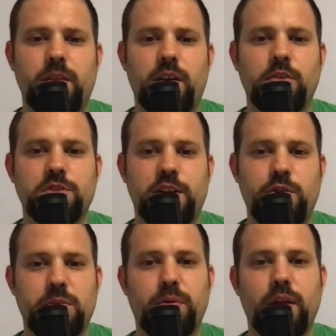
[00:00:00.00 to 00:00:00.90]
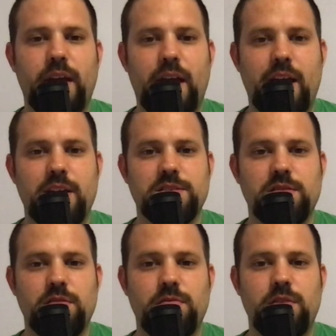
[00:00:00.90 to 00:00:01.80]
It looks like you get to play as
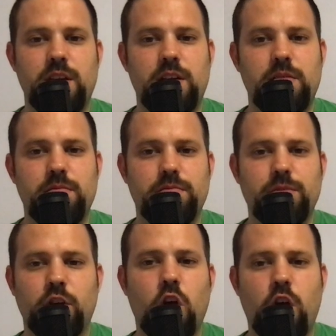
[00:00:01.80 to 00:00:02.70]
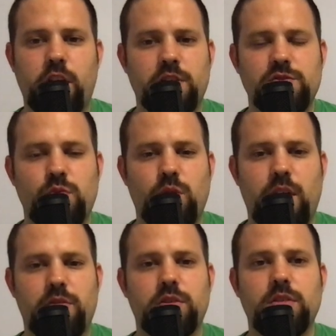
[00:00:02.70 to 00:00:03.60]
the guardians or
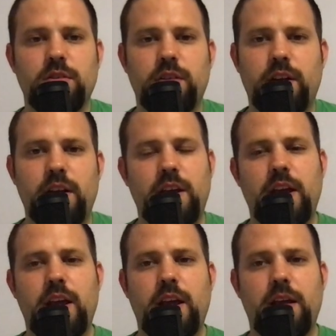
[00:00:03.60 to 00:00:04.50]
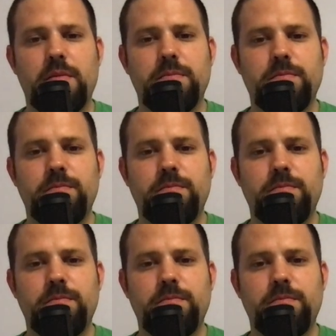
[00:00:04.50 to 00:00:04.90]
whatever, and